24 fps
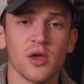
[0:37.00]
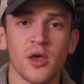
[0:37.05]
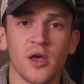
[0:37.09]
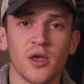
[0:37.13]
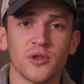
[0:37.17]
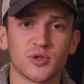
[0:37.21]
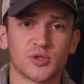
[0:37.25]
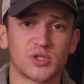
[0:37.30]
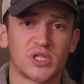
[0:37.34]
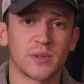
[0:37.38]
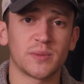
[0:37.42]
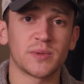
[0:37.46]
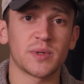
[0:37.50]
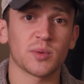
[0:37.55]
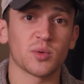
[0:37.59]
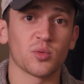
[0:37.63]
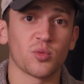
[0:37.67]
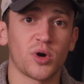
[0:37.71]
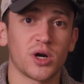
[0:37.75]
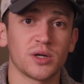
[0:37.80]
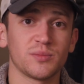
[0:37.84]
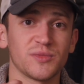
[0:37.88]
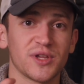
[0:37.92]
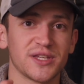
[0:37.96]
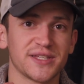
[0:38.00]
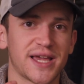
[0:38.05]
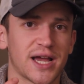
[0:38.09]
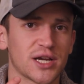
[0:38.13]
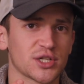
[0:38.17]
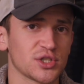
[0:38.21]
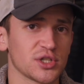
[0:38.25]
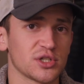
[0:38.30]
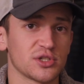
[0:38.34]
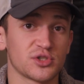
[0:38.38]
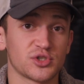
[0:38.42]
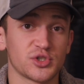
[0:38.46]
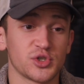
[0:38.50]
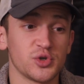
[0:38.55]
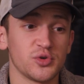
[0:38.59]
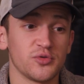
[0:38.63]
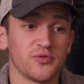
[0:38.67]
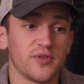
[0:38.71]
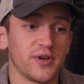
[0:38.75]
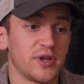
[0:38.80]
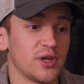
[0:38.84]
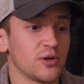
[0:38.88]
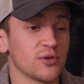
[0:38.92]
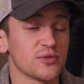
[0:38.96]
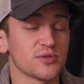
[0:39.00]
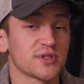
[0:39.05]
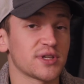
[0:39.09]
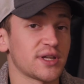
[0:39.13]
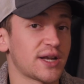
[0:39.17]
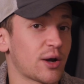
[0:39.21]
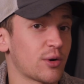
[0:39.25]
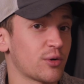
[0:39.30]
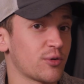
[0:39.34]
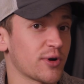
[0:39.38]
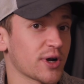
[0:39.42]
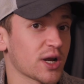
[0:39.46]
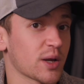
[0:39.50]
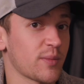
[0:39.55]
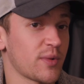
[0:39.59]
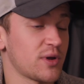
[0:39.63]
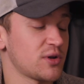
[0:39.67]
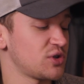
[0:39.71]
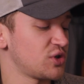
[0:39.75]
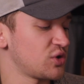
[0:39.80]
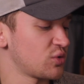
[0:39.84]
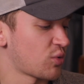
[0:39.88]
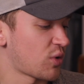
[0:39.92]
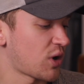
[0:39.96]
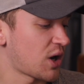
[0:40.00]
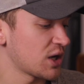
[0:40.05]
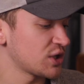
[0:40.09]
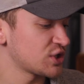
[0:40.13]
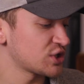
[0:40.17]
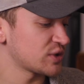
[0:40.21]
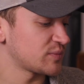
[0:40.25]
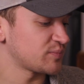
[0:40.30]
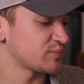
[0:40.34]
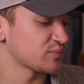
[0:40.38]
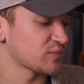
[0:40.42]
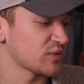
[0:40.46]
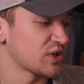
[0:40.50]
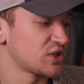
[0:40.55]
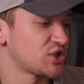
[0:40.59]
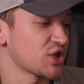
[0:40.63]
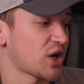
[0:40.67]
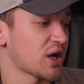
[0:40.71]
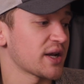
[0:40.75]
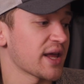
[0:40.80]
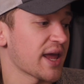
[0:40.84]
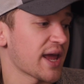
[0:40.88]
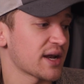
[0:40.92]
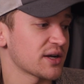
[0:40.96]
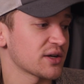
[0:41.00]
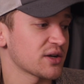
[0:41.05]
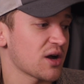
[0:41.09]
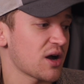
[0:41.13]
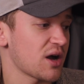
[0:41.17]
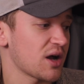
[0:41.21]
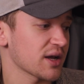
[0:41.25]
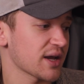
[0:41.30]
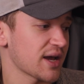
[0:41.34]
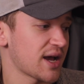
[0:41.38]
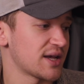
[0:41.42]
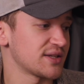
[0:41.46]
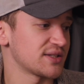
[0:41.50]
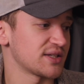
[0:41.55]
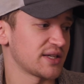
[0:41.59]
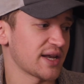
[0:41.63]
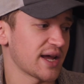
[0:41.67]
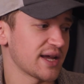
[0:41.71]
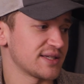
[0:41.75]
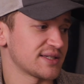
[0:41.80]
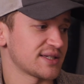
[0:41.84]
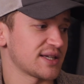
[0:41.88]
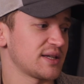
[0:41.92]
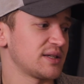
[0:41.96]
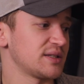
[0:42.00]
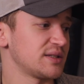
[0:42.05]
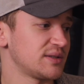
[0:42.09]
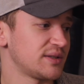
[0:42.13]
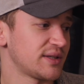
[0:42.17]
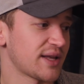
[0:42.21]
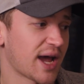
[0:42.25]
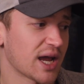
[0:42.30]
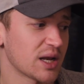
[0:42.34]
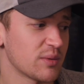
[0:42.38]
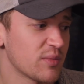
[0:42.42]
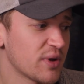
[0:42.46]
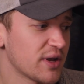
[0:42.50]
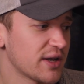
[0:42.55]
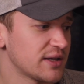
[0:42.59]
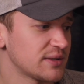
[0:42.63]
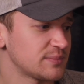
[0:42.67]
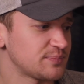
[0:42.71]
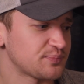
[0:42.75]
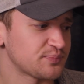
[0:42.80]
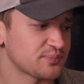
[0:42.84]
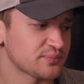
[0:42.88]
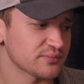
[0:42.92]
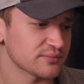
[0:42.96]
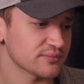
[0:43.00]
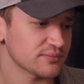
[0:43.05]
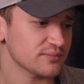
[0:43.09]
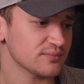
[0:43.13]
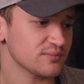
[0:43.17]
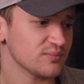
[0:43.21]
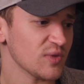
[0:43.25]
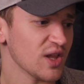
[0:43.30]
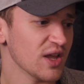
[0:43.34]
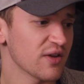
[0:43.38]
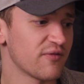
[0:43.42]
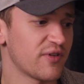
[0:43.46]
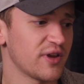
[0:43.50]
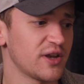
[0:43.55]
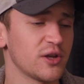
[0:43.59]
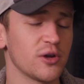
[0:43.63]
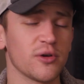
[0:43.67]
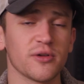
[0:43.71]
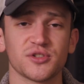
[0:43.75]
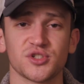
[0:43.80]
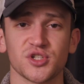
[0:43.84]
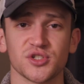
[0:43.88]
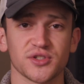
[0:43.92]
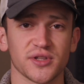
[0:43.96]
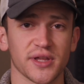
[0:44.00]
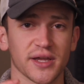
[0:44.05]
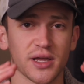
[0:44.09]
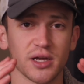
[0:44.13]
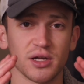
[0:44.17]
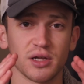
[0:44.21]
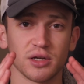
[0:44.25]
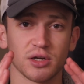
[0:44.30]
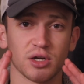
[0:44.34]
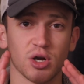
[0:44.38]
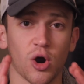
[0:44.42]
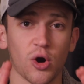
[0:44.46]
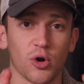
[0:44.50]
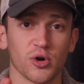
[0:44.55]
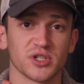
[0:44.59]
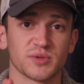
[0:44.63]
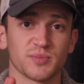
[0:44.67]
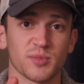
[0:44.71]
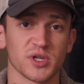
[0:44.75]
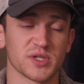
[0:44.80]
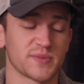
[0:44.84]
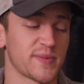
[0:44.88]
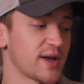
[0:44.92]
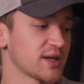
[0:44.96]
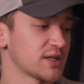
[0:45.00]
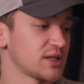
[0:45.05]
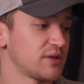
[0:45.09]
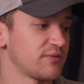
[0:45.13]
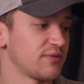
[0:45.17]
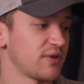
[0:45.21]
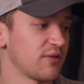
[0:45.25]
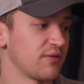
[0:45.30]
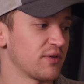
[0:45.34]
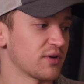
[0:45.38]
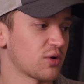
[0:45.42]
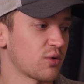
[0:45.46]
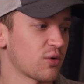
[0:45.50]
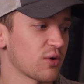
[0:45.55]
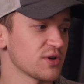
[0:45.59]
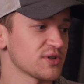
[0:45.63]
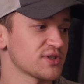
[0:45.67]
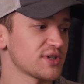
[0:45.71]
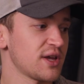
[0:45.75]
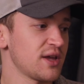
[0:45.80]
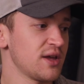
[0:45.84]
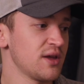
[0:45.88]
So tip number 1 is actually just 2 videos that I would recommend you watch. John Hancock has a nice 9-minute video that's just like a car's perspective of the course.